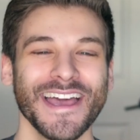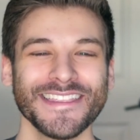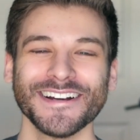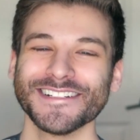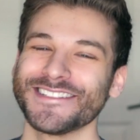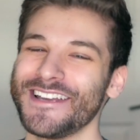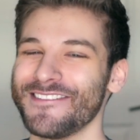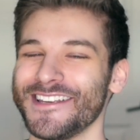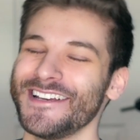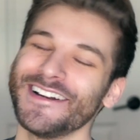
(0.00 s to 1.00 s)
Hey there, it's
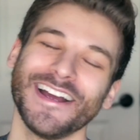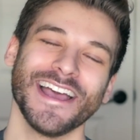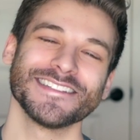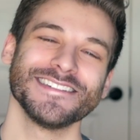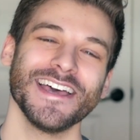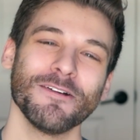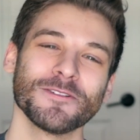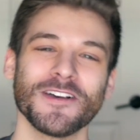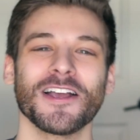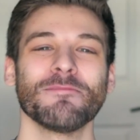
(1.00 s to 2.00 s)
David here, and today
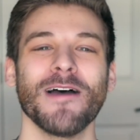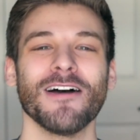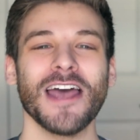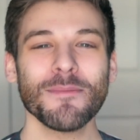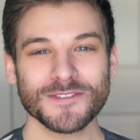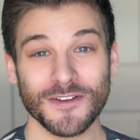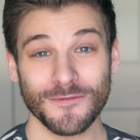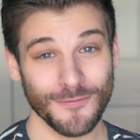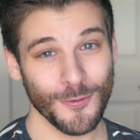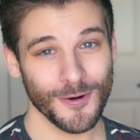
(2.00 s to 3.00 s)
we're talking about
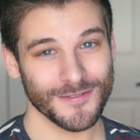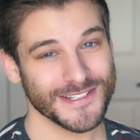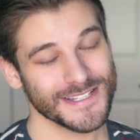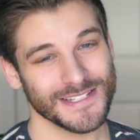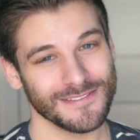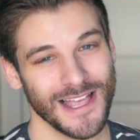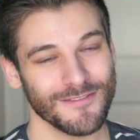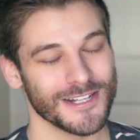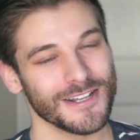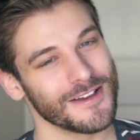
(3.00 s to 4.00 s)
episode 4 of season
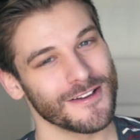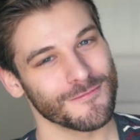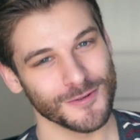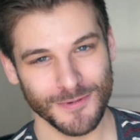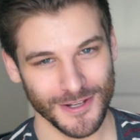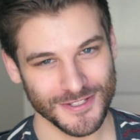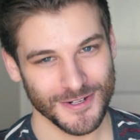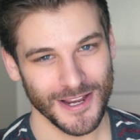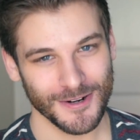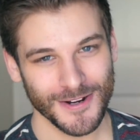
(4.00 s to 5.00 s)
11 of RuPaul's
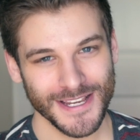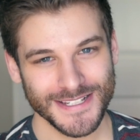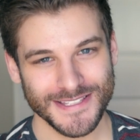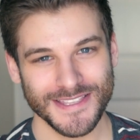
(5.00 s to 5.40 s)
Drag Race.